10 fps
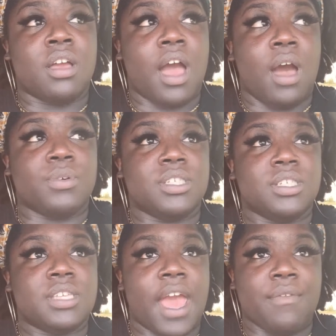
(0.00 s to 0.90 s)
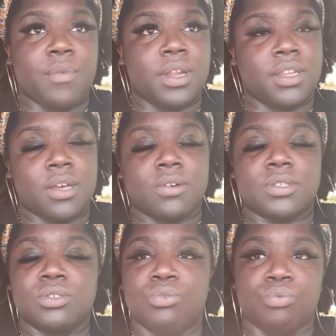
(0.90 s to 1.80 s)
I was just having one of those
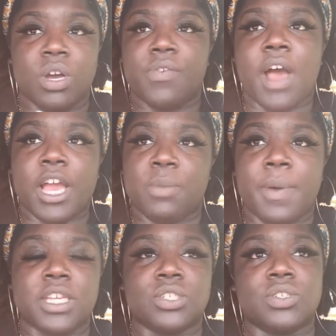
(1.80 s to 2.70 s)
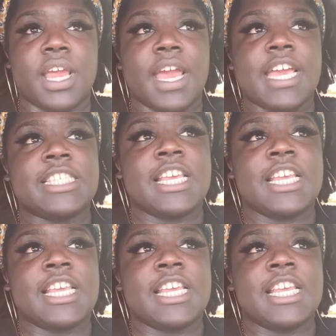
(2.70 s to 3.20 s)
rough occupational days.